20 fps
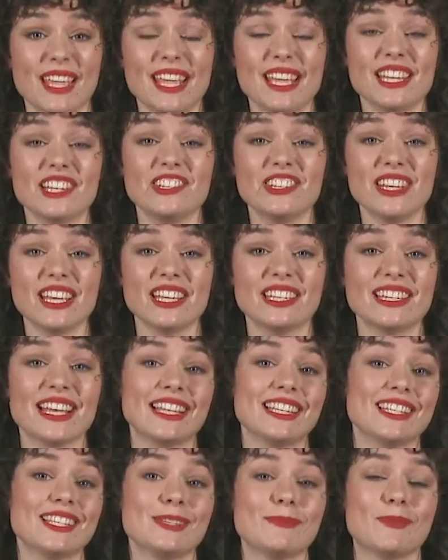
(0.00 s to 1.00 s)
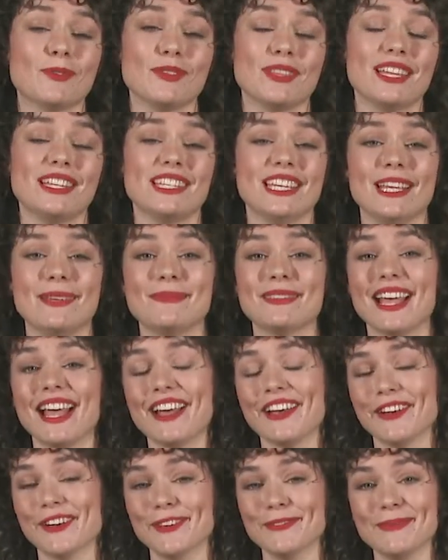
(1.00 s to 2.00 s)
they can cheer, chat and support their teams
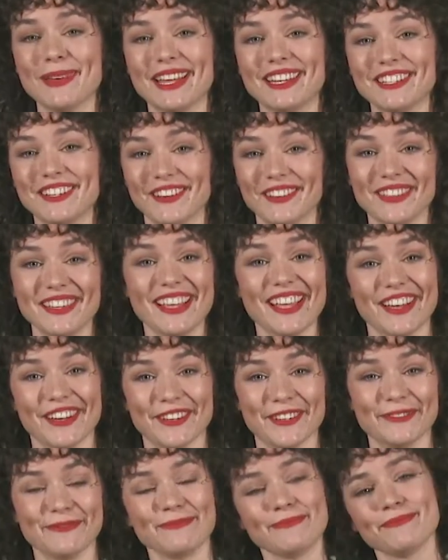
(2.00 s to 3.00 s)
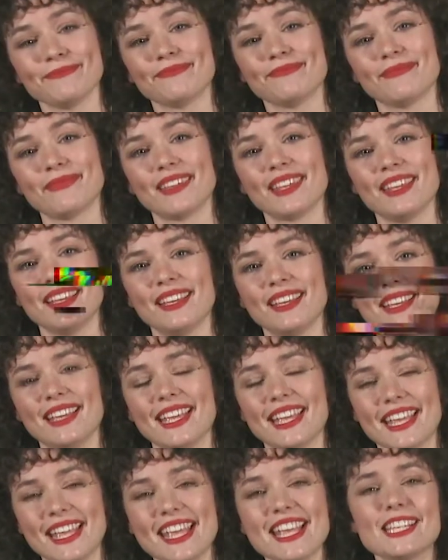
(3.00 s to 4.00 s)
at home and on the go.
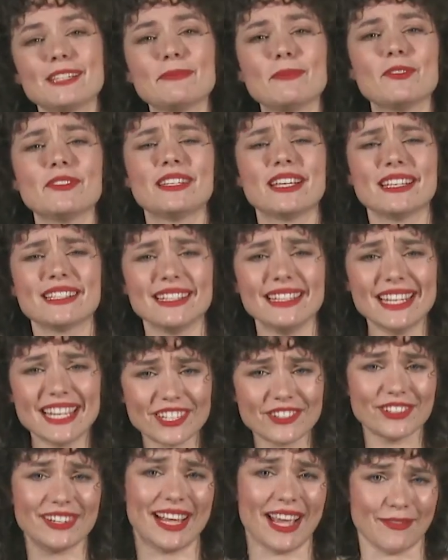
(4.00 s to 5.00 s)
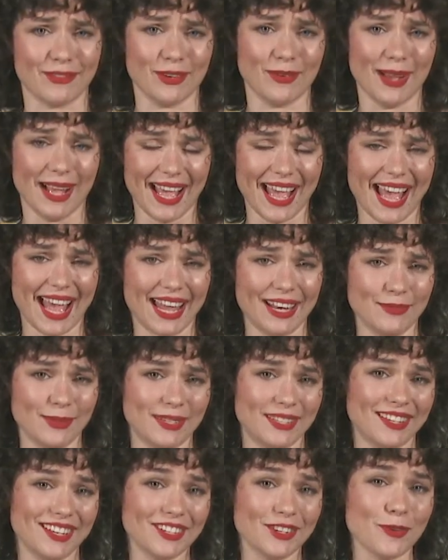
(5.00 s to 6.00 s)
Esports is literally everywhere, and
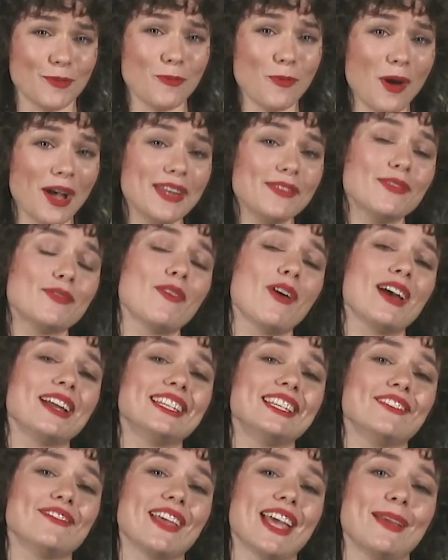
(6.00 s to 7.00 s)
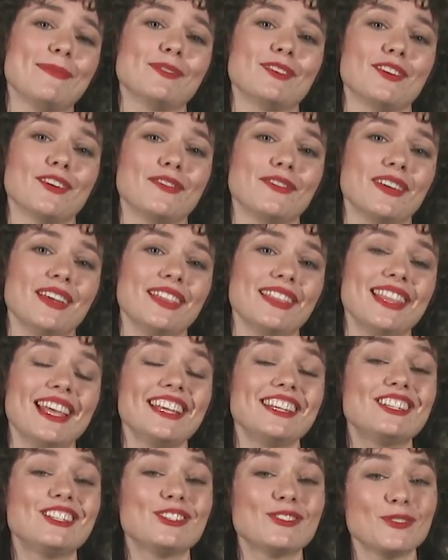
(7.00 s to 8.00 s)
with such a wide variety of games on offer,
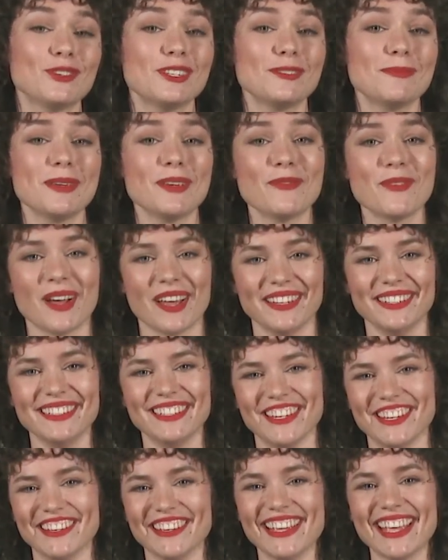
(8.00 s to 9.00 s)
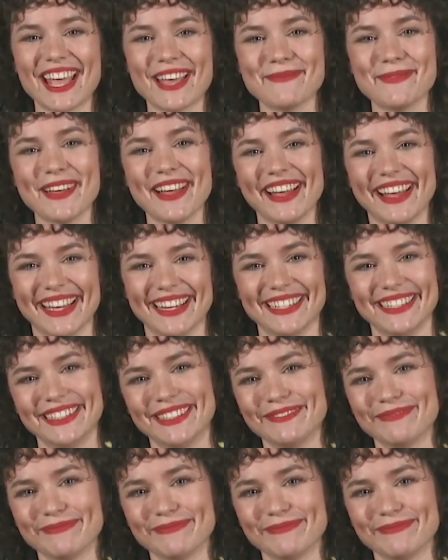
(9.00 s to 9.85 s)
there's sure to be one you can get behind.